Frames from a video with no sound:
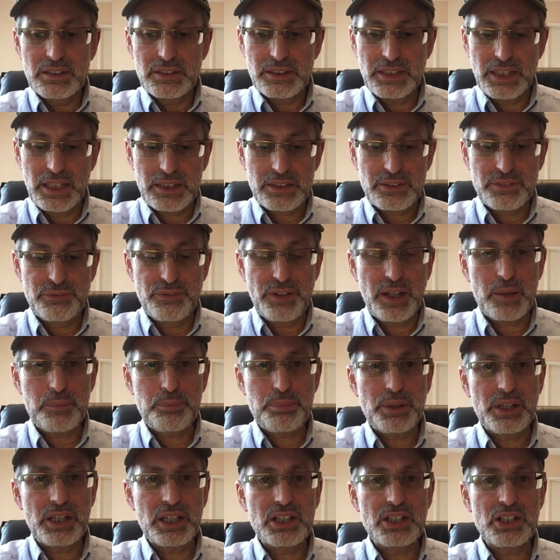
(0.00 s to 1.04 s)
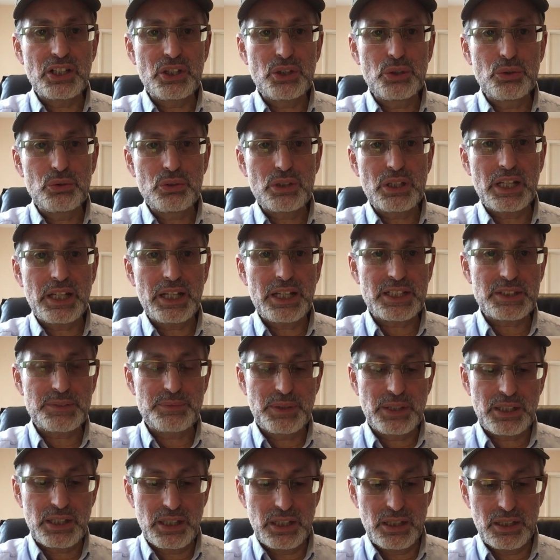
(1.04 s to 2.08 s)
that vaping in the UK has
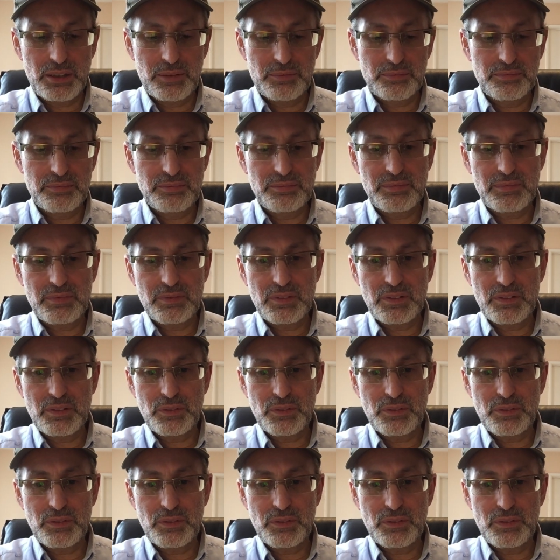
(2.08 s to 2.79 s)
become